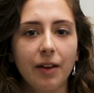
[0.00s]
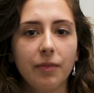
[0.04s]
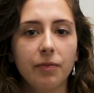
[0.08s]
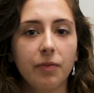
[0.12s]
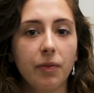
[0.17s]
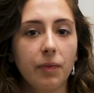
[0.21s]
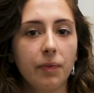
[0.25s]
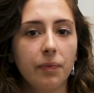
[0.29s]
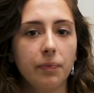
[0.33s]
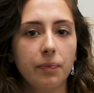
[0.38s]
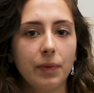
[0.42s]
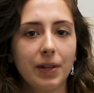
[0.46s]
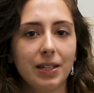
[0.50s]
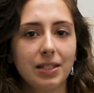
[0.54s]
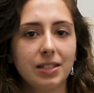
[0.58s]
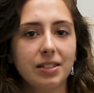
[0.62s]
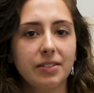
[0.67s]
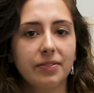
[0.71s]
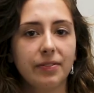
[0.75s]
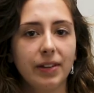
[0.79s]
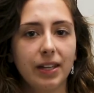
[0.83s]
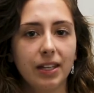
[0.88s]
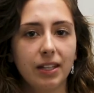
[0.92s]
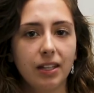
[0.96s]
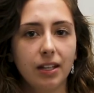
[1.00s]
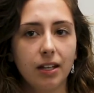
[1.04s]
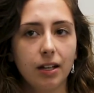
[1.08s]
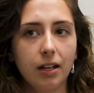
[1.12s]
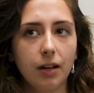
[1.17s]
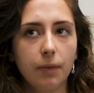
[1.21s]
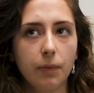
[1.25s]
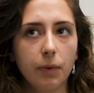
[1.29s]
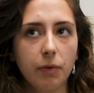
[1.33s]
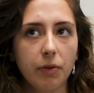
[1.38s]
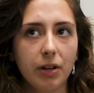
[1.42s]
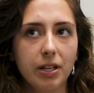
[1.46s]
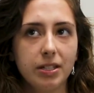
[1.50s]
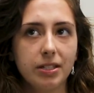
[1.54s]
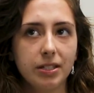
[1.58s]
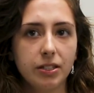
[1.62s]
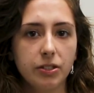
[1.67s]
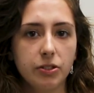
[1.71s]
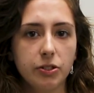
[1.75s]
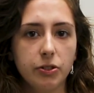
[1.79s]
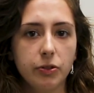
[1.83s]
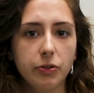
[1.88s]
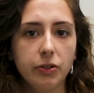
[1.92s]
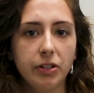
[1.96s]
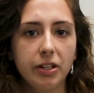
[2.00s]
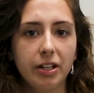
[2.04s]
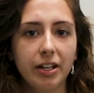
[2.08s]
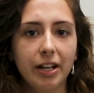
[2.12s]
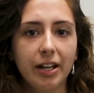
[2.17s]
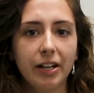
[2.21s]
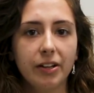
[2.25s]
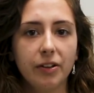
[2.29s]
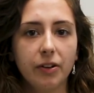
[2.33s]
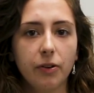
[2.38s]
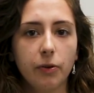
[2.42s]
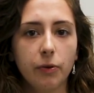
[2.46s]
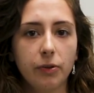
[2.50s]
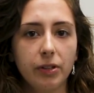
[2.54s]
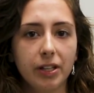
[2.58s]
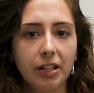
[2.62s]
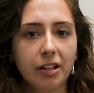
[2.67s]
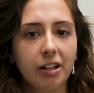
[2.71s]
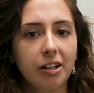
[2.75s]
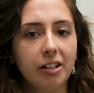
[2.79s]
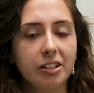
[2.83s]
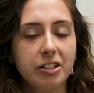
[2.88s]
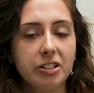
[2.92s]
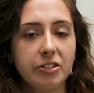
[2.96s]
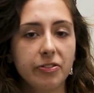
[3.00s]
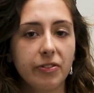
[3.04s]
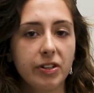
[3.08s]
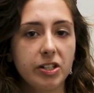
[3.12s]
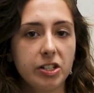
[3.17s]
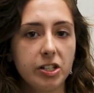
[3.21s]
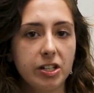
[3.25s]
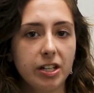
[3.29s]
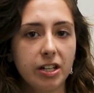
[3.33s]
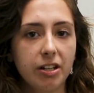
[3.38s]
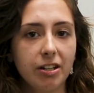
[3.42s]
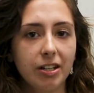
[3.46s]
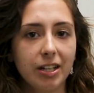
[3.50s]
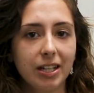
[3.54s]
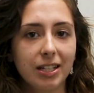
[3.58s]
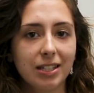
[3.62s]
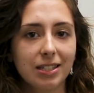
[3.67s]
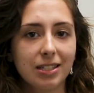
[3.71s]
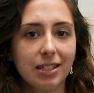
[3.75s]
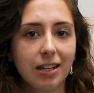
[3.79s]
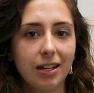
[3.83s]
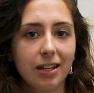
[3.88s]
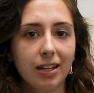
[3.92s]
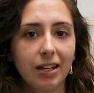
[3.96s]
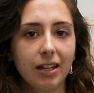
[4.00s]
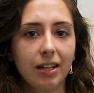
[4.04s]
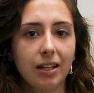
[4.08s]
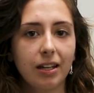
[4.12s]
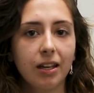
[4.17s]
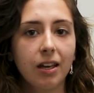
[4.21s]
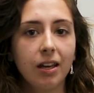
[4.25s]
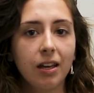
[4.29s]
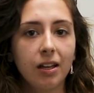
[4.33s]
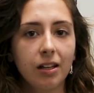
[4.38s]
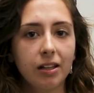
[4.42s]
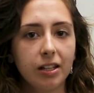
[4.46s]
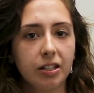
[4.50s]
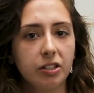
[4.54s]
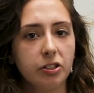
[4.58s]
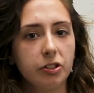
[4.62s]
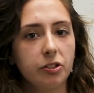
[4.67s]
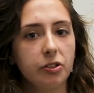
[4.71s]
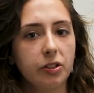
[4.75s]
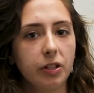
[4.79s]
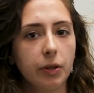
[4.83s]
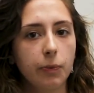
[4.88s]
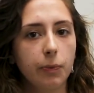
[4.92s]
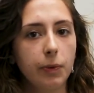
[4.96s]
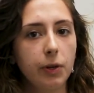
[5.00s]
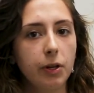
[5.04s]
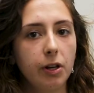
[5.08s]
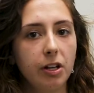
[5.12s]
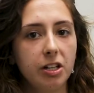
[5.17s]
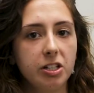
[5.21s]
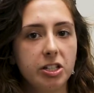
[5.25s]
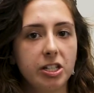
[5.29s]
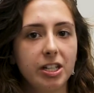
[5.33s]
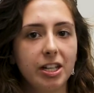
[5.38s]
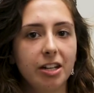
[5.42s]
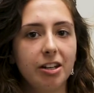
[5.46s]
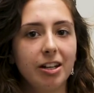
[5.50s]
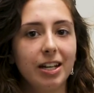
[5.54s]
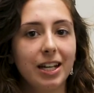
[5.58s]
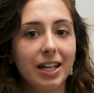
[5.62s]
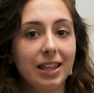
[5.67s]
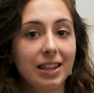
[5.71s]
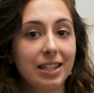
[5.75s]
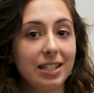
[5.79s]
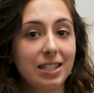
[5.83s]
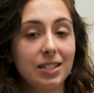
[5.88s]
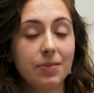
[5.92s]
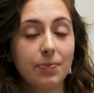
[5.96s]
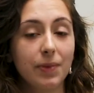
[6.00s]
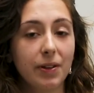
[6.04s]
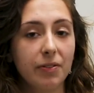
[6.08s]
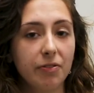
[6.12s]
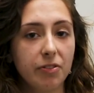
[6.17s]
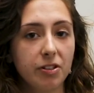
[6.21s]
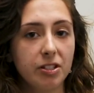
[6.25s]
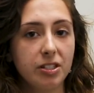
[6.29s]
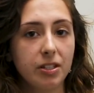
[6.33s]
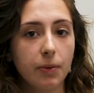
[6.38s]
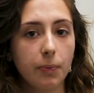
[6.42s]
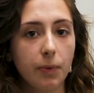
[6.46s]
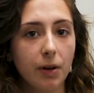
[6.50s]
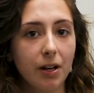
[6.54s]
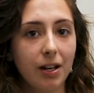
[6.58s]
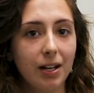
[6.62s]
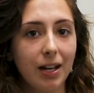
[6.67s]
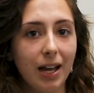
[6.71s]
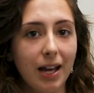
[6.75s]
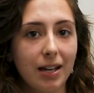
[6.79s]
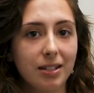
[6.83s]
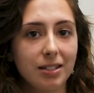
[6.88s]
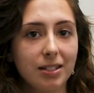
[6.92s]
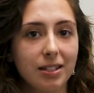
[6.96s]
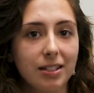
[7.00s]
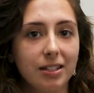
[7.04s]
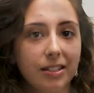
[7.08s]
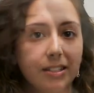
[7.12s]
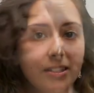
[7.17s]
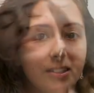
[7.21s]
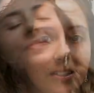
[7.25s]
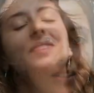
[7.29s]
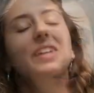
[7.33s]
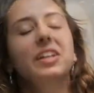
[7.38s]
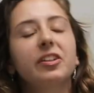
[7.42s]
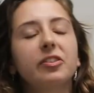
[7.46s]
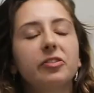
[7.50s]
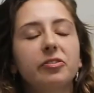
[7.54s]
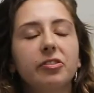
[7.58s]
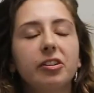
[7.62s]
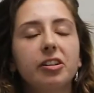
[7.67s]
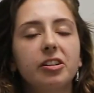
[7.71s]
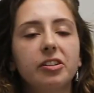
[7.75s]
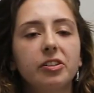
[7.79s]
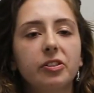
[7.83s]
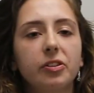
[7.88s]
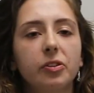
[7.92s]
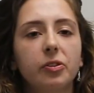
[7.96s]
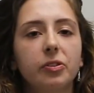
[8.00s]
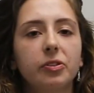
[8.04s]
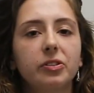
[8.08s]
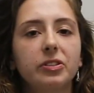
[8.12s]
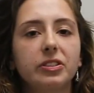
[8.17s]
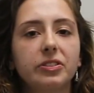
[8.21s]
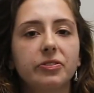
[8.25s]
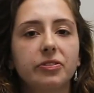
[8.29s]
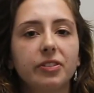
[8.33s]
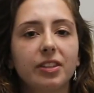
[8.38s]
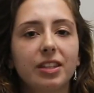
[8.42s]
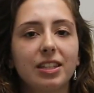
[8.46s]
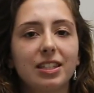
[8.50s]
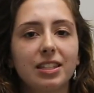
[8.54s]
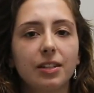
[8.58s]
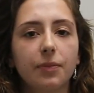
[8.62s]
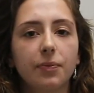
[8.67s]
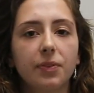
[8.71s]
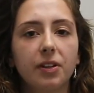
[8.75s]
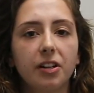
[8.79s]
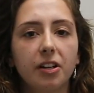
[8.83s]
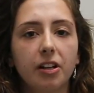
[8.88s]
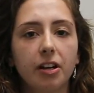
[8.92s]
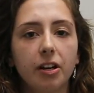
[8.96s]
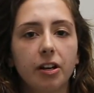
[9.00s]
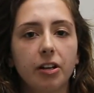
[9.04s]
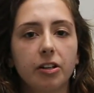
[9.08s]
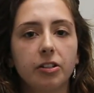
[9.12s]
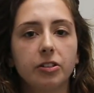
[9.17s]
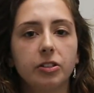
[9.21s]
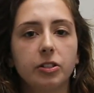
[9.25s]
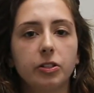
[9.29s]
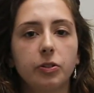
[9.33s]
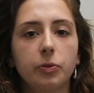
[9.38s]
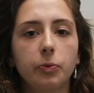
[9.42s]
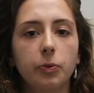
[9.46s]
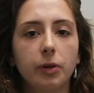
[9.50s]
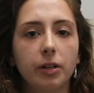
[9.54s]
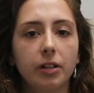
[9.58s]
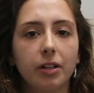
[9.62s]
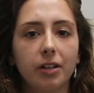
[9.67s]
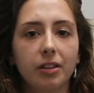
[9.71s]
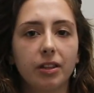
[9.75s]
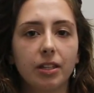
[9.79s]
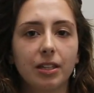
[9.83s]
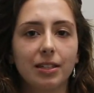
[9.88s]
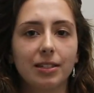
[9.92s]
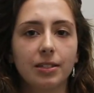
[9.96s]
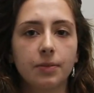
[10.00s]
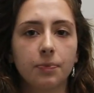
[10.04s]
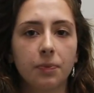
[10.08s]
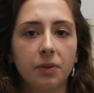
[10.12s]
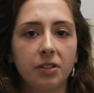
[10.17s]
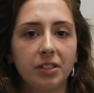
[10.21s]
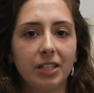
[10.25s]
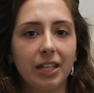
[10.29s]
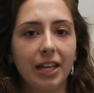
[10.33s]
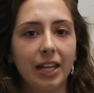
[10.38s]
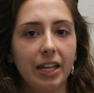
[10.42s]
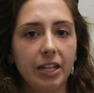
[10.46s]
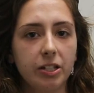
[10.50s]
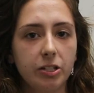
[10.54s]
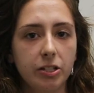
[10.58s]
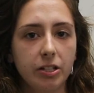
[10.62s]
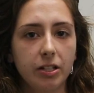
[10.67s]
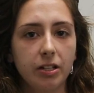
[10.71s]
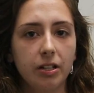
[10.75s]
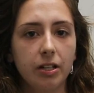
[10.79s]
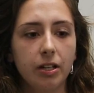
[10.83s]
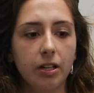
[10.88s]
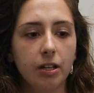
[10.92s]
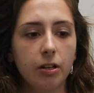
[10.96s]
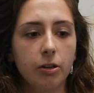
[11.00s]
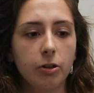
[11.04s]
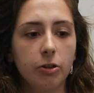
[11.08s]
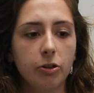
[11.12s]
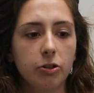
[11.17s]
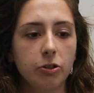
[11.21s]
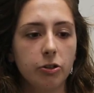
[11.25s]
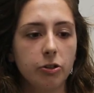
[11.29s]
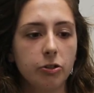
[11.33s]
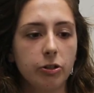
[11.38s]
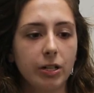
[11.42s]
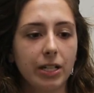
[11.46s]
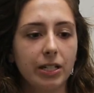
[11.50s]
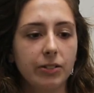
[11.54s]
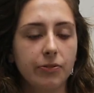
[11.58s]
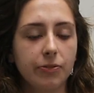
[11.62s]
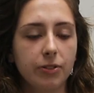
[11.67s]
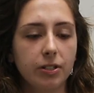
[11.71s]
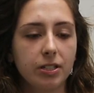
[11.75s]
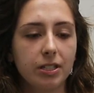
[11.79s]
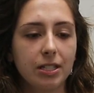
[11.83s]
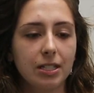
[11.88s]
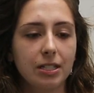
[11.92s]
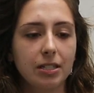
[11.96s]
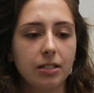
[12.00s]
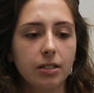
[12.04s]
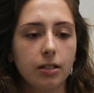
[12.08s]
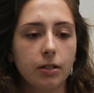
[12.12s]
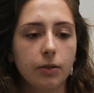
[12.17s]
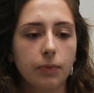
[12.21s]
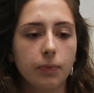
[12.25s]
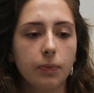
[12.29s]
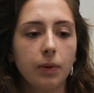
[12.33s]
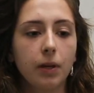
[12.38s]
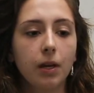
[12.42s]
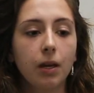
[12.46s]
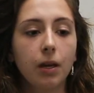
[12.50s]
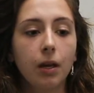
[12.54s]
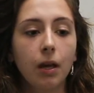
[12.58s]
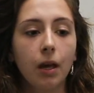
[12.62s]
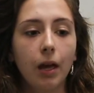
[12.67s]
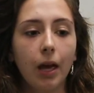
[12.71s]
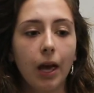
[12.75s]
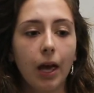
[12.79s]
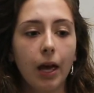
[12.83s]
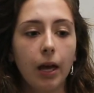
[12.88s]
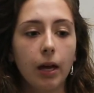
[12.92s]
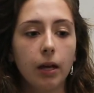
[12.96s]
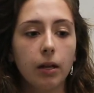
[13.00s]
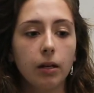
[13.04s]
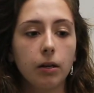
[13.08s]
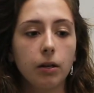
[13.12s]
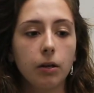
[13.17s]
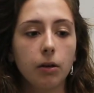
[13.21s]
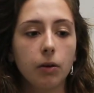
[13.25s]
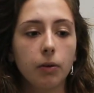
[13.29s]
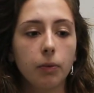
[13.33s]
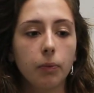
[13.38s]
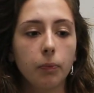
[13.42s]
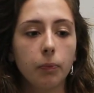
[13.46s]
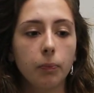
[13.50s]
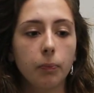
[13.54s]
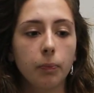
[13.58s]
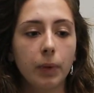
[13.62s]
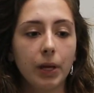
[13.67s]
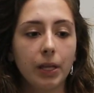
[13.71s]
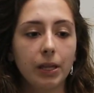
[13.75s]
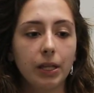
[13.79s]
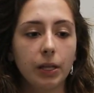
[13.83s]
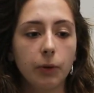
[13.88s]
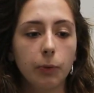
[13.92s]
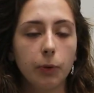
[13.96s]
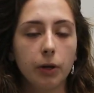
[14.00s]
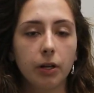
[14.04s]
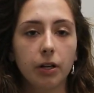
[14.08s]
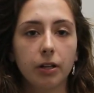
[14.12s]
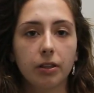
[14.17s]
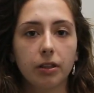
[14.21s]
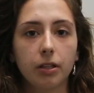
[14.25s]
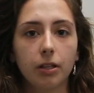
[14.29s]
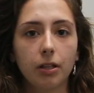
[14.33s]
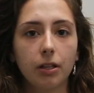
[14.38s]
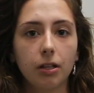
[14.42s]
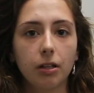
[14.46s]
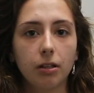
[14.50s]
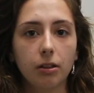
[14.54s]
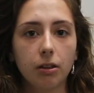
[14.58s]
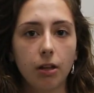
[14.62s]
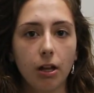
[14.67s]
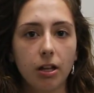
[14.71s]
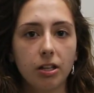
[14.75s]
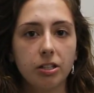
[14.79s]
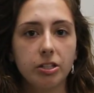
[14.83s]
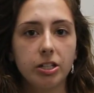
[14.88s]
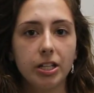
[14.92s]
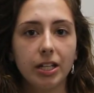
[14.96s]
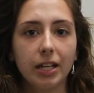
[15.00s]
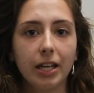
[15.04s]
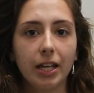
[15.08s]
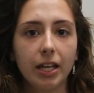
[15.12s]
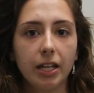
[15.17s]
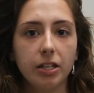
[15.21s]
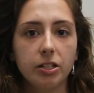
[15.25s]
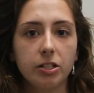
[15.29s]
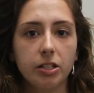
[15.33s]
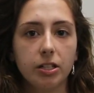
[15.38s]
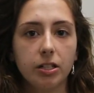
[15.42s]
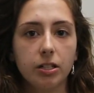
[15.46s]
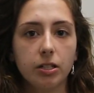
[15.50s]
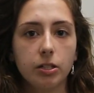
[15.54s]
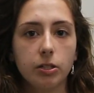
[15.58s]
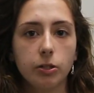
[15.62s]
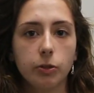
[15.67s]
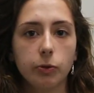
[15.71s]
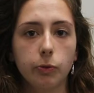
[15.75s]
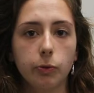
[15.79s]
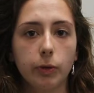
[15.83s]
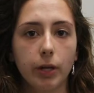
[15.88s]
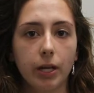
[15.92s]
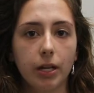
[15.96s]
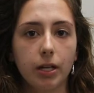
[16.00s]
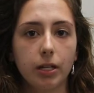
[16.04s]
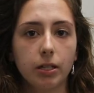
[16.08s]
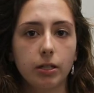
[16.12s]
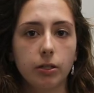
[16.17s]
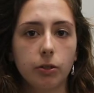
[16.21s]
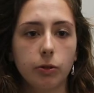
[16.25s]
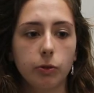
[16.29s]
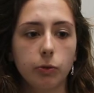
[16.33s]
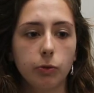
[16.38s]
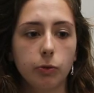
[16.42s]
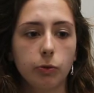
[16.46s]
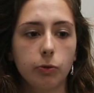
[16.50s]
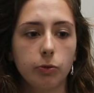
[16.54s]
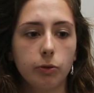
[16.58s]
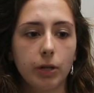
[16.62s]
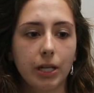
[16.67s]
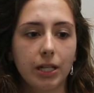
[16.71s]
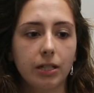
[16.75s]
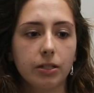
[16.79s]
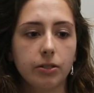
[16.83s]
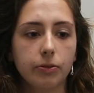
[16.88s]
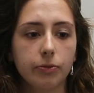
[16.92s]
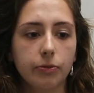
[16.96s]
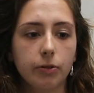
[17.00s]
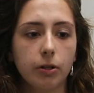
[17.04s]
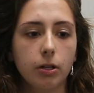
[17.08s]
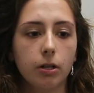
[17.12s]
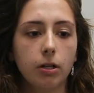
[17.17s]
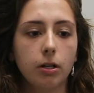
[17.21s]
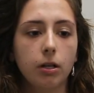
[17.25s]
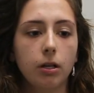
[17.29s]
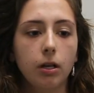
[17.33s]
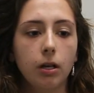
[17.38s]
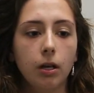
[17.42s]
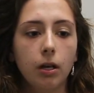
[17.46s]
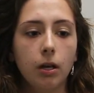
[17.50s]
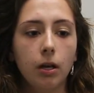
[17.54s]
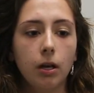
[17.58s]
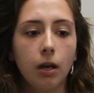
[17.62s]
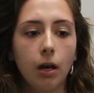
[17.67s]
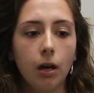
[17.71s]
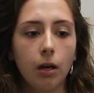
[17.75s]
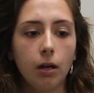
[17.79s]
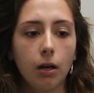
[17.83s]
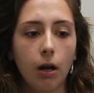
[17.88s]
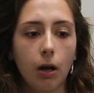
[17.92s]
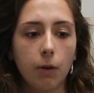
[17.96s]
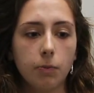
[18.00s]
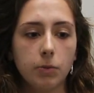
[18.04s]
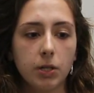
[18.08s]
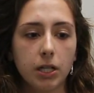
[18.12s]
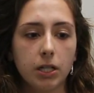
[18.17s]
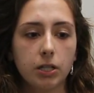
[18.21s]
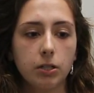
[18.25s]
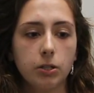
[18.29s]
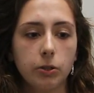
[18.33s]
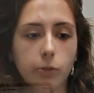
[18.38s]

I'm from Pennsylvania. I'm a rising junior at Olin College of Engineering studying electrical and computer engineering, and this is my first summer at NASA. My overall goals for the summer are to work on this multi-agent inertial transfer system and mainly work on the launching agent to get it to transfer an object